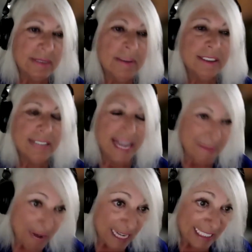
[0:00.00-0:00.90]
like
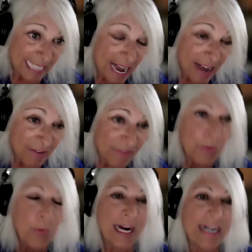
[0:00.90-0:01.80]
myself
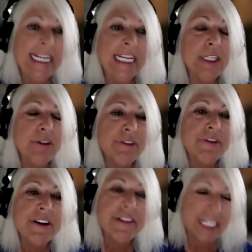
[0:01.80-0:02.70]
where he could refer
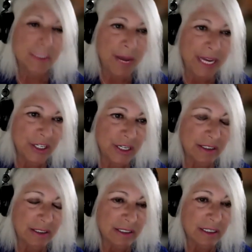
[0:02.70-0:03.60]
these
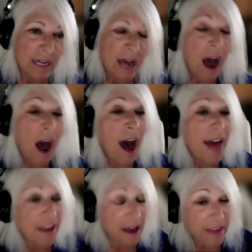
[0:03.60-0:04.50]
patients. On
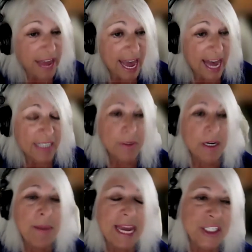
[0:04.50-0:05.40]
the other hand, when a
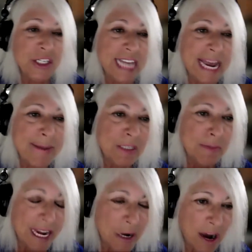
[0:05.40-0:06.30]
patient came to
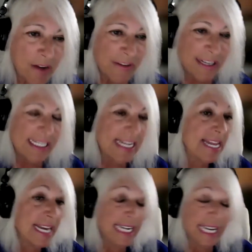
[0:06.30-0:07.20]
my office and
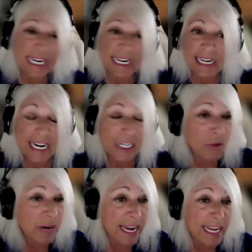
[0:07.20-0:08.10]
they needed an
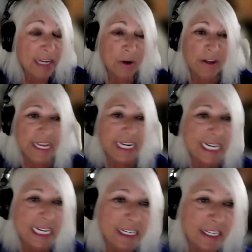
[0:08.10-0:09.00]
X-ray or they
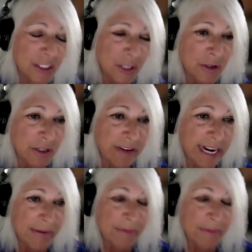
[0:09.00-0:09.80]
needed a sonogram,